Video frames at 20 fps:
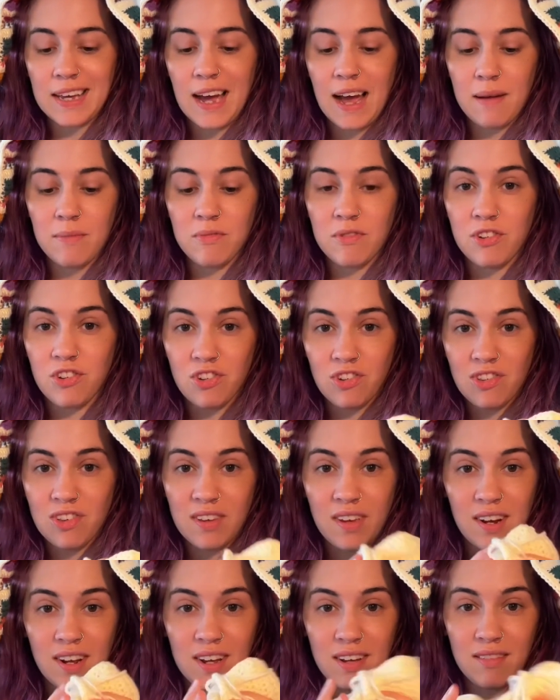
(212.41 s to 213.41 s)
I'm just
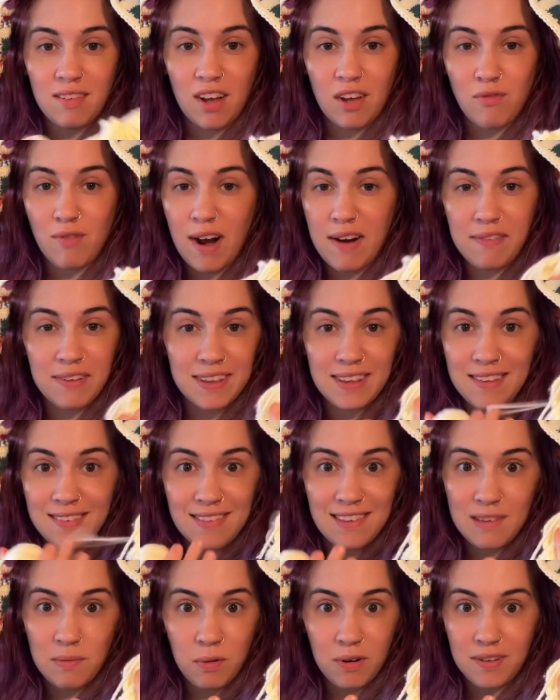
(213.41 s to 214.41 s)
gonna unravel these.
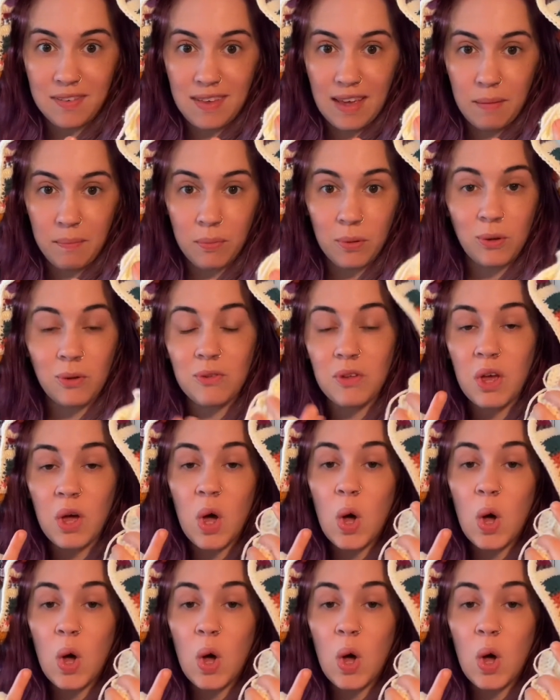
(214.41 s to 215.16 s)
These were examples.